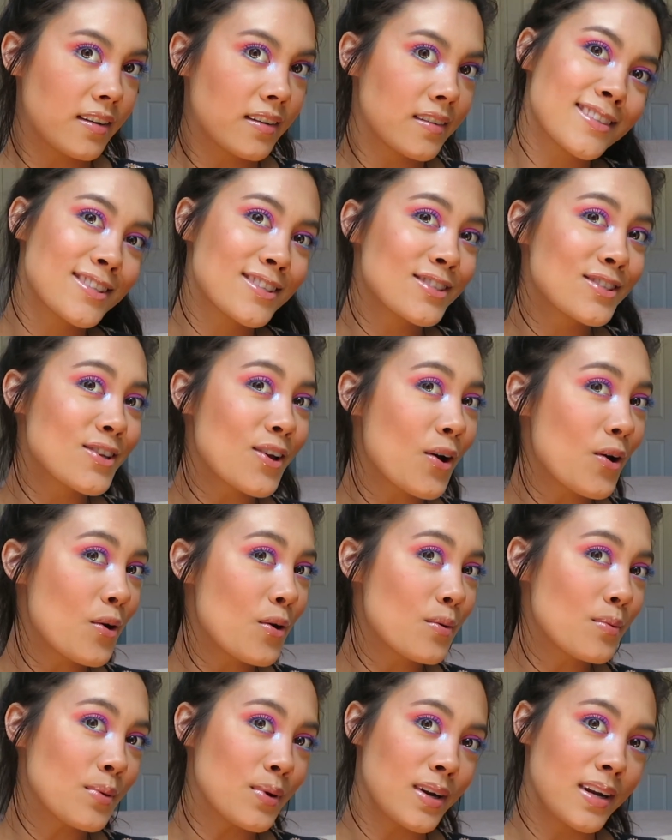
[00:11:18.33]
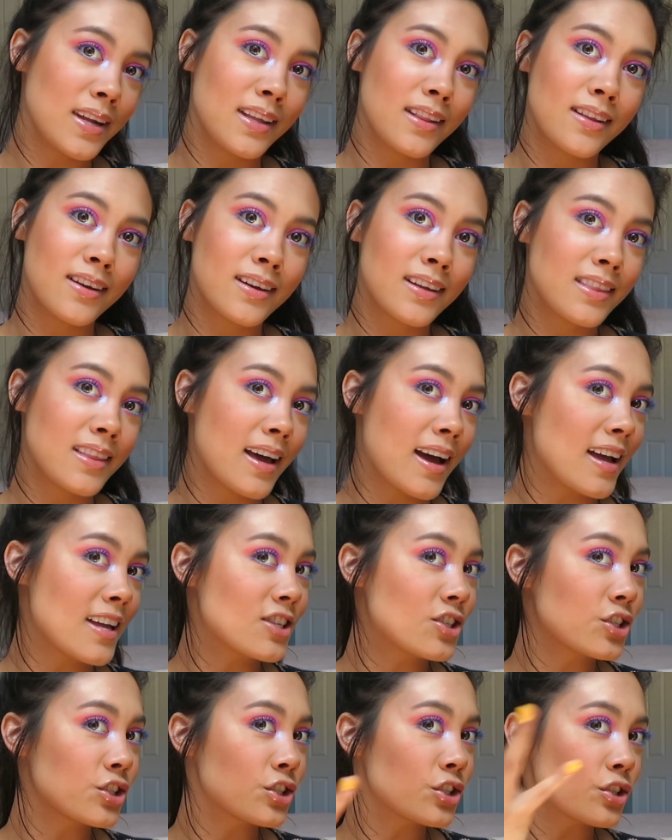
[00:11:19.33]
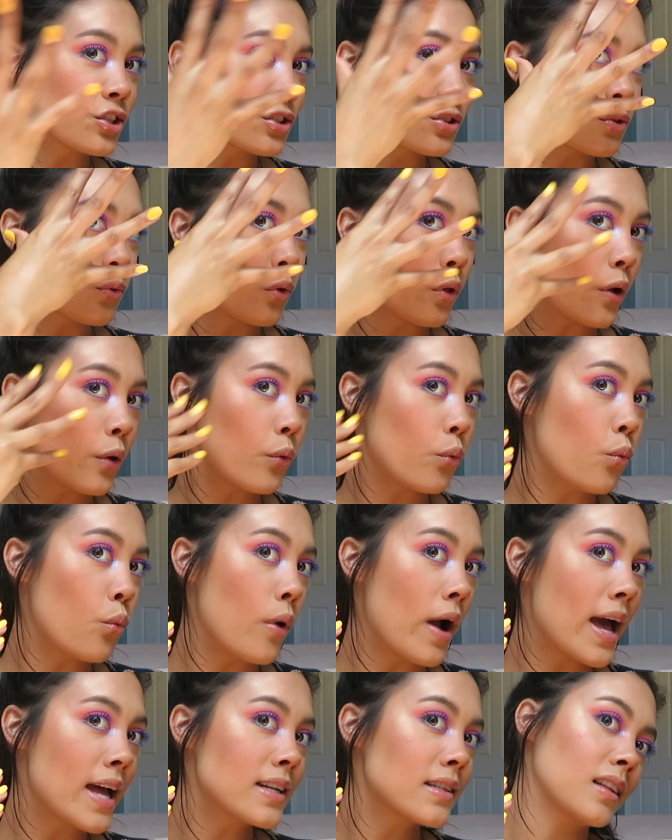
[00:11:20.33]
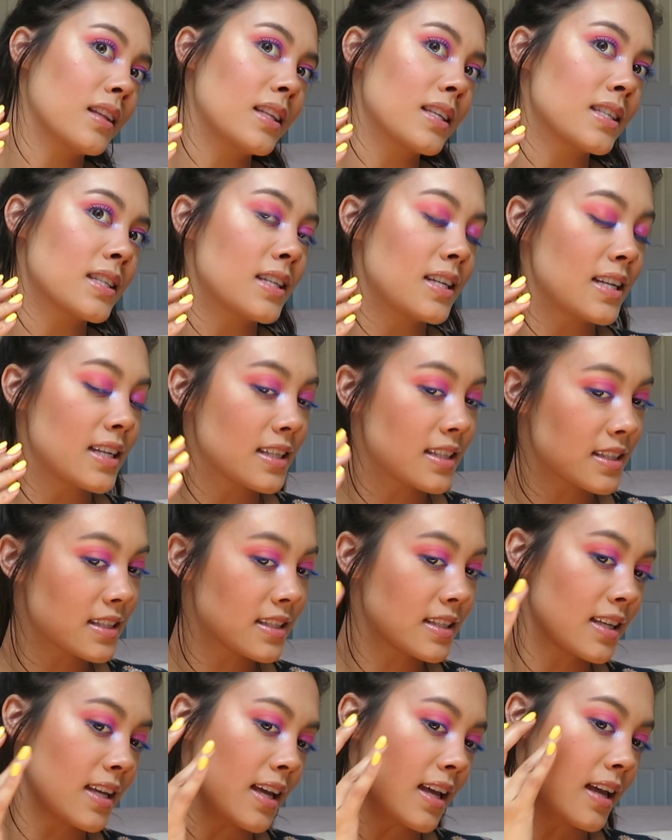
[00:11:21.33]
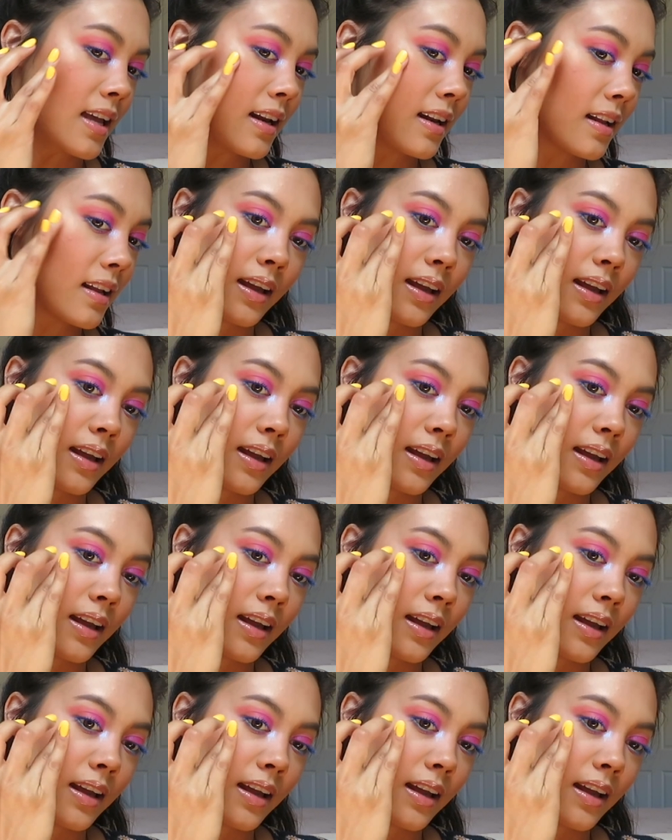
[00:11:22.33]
So pretty. Look at that. It just looks like wet, glistening skin.